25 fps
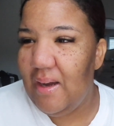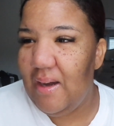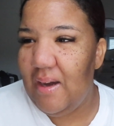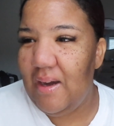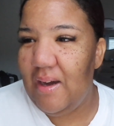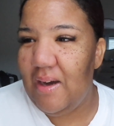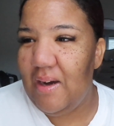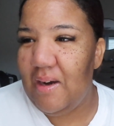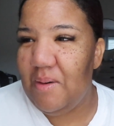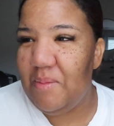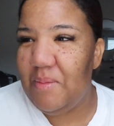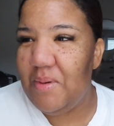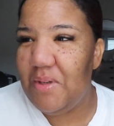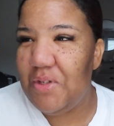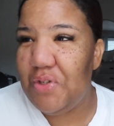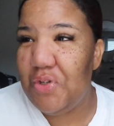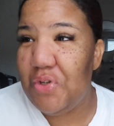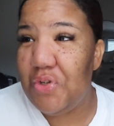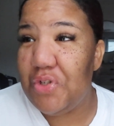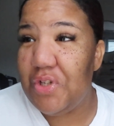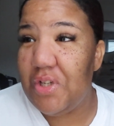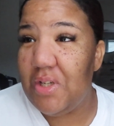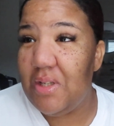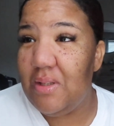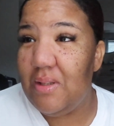um, it's
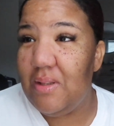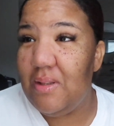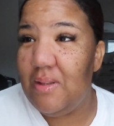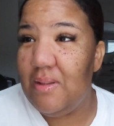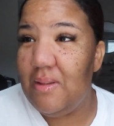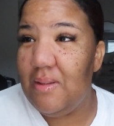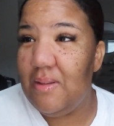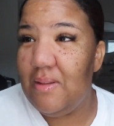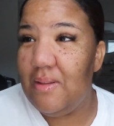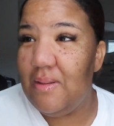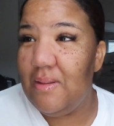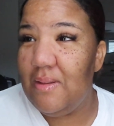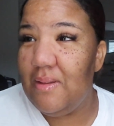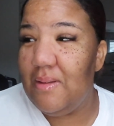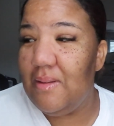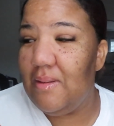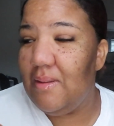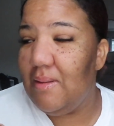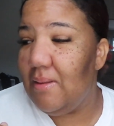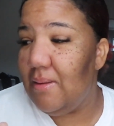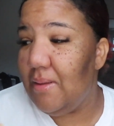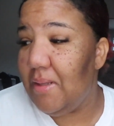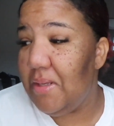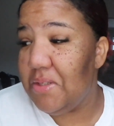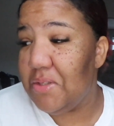usually
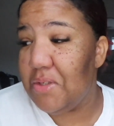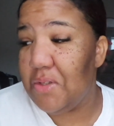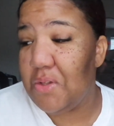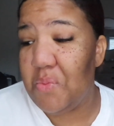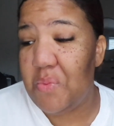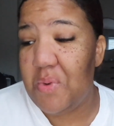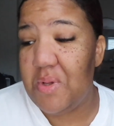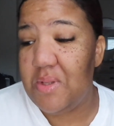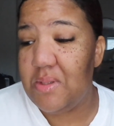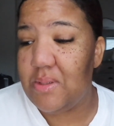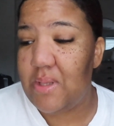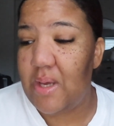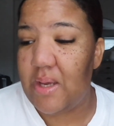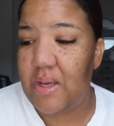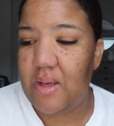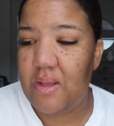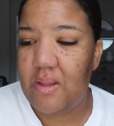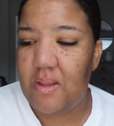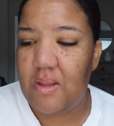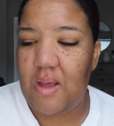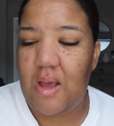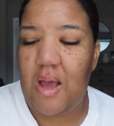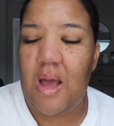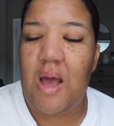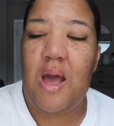these are the ones like
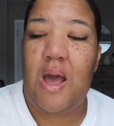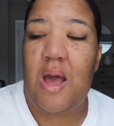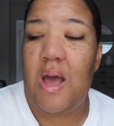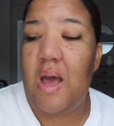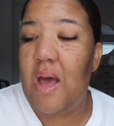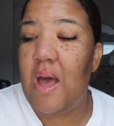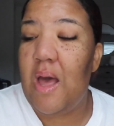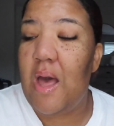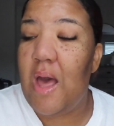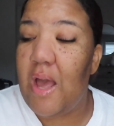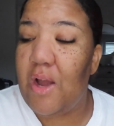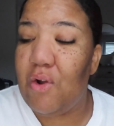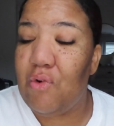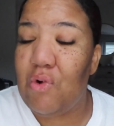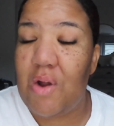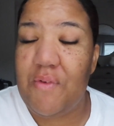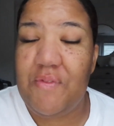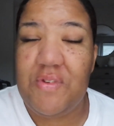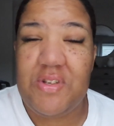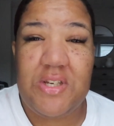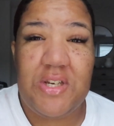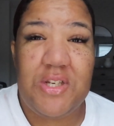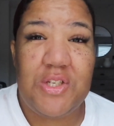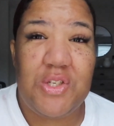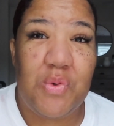I
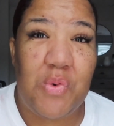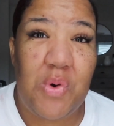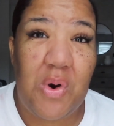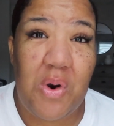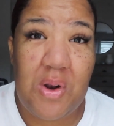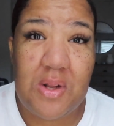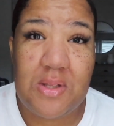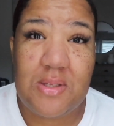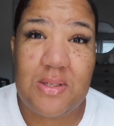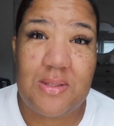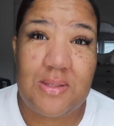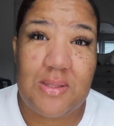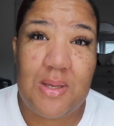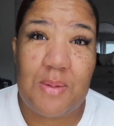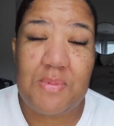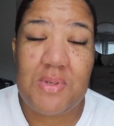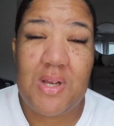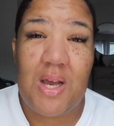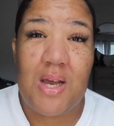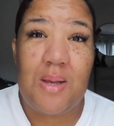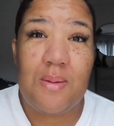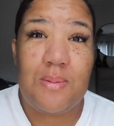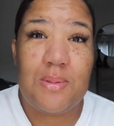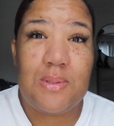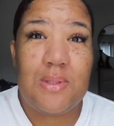gravitate towards. And
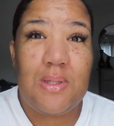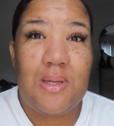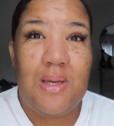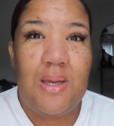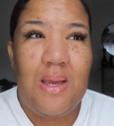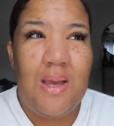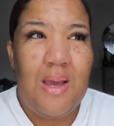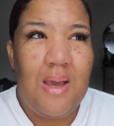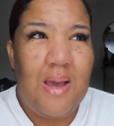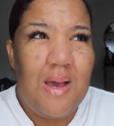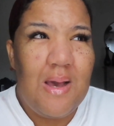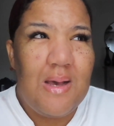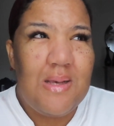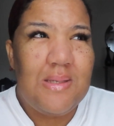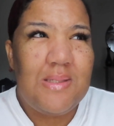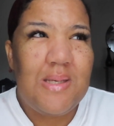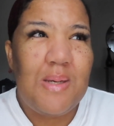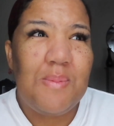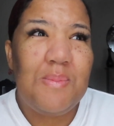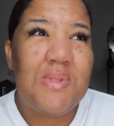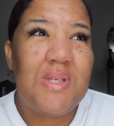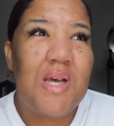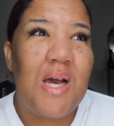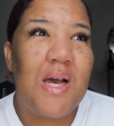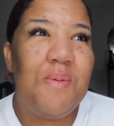sometimes,
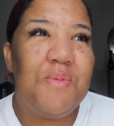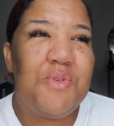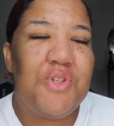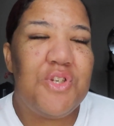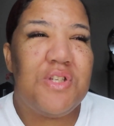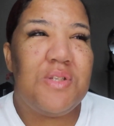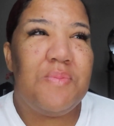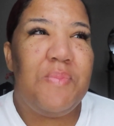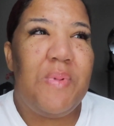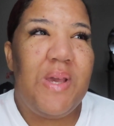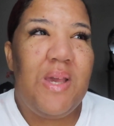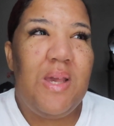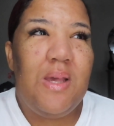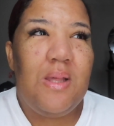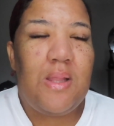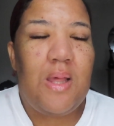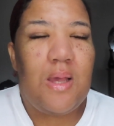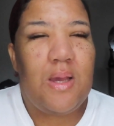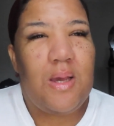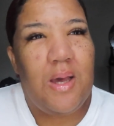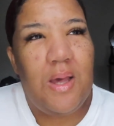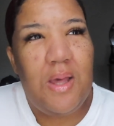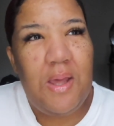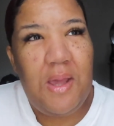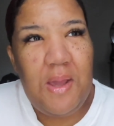sometimes just being
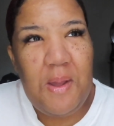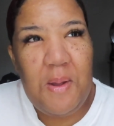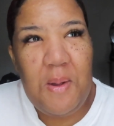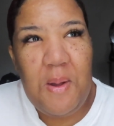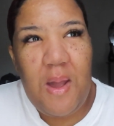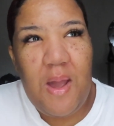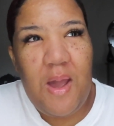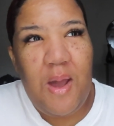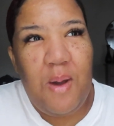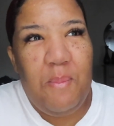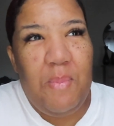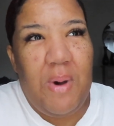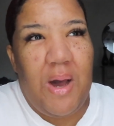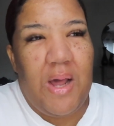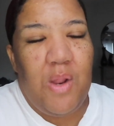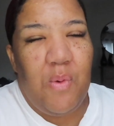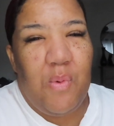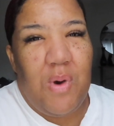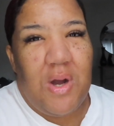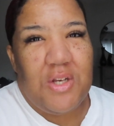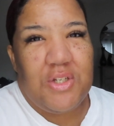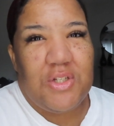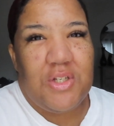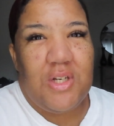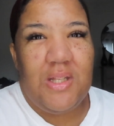like a, a body
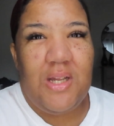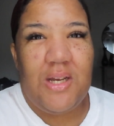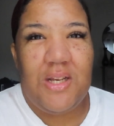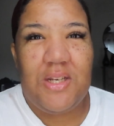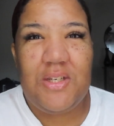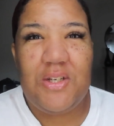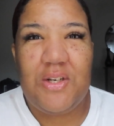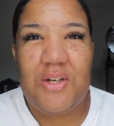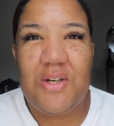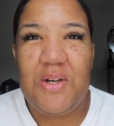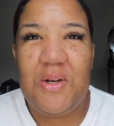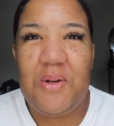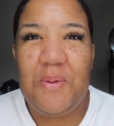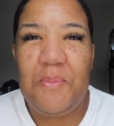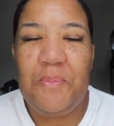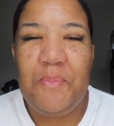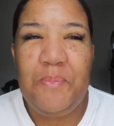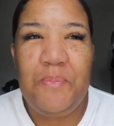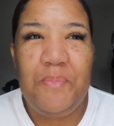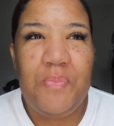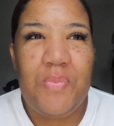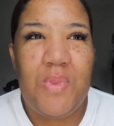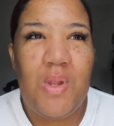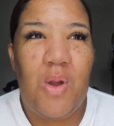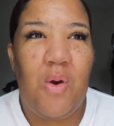wash collector,
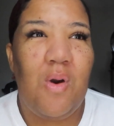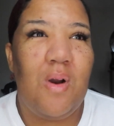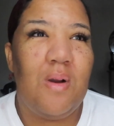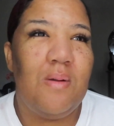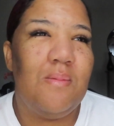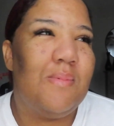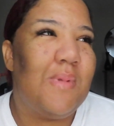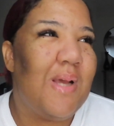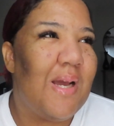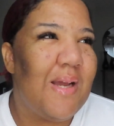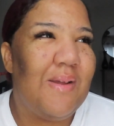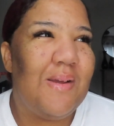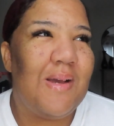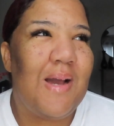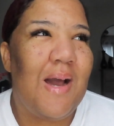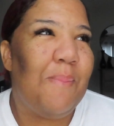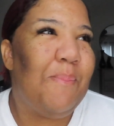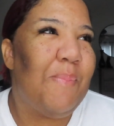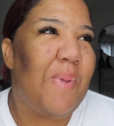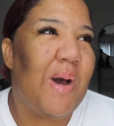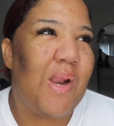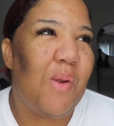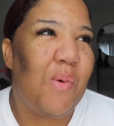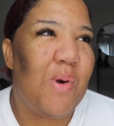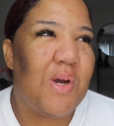or not
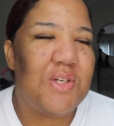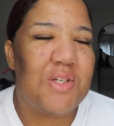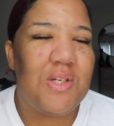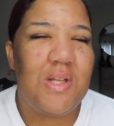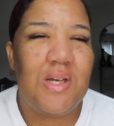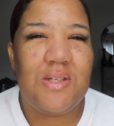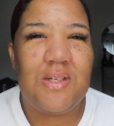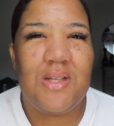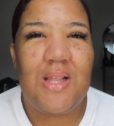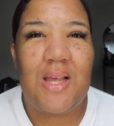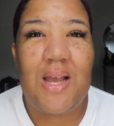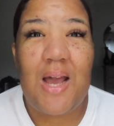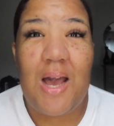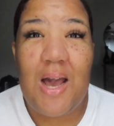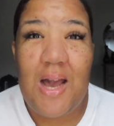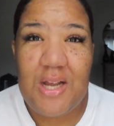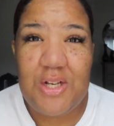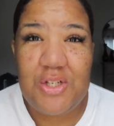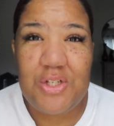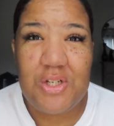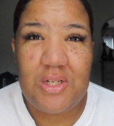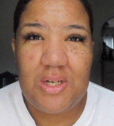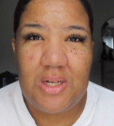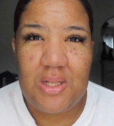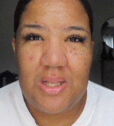body wash collector, like a
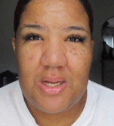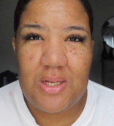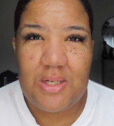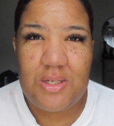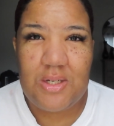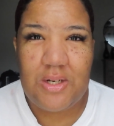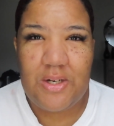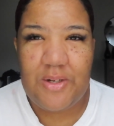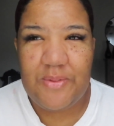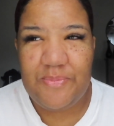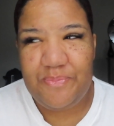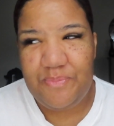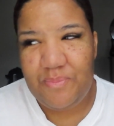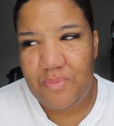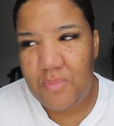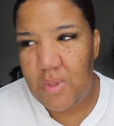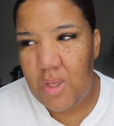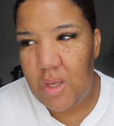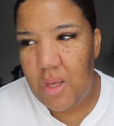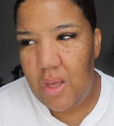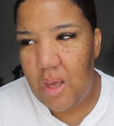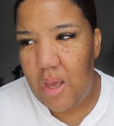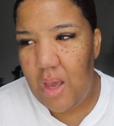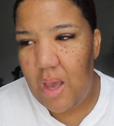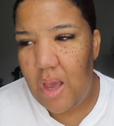hygiene collector,
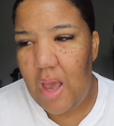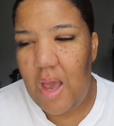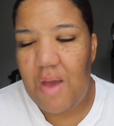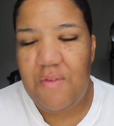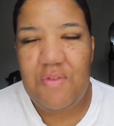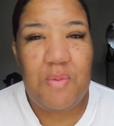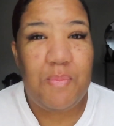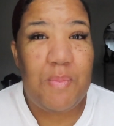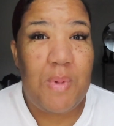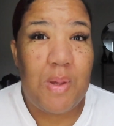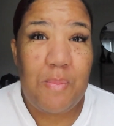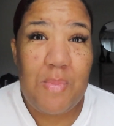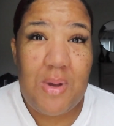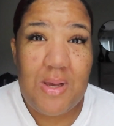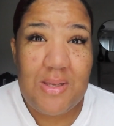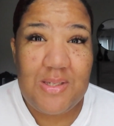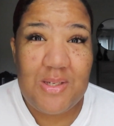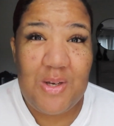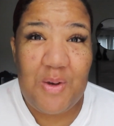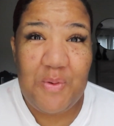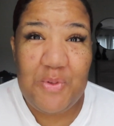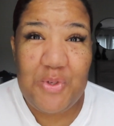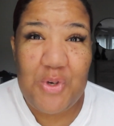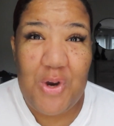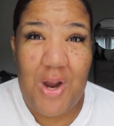I have to make
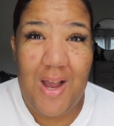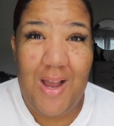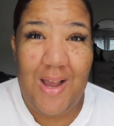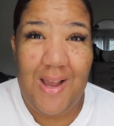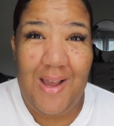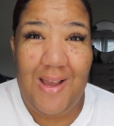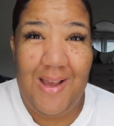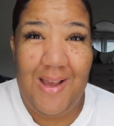myself try.